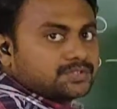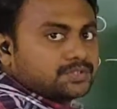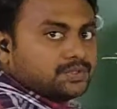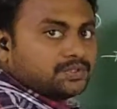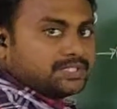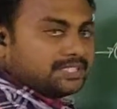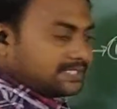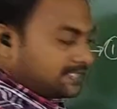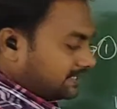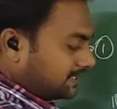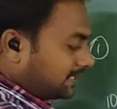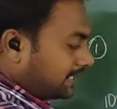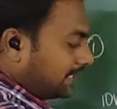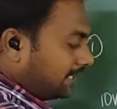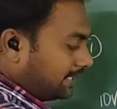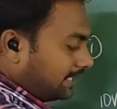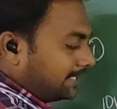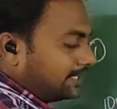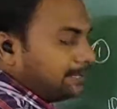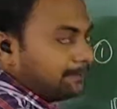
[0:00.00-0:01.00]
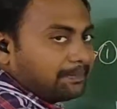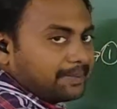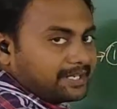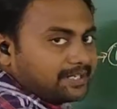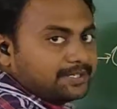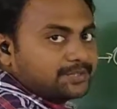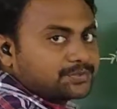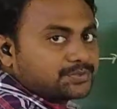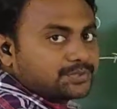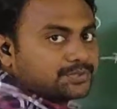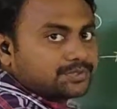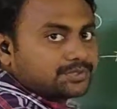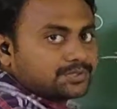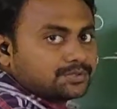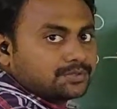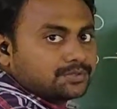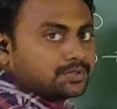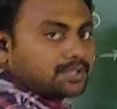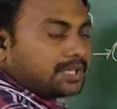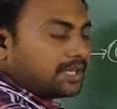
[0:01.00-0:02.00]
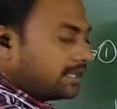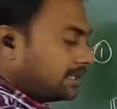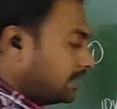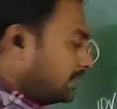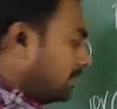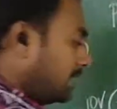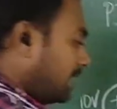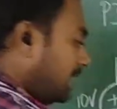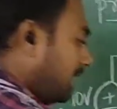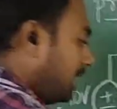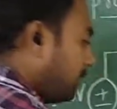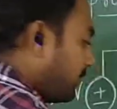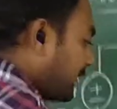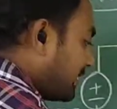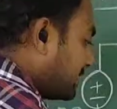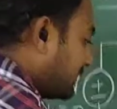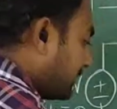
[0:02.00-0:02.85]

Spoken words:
So this is our dependent source. Okay. If I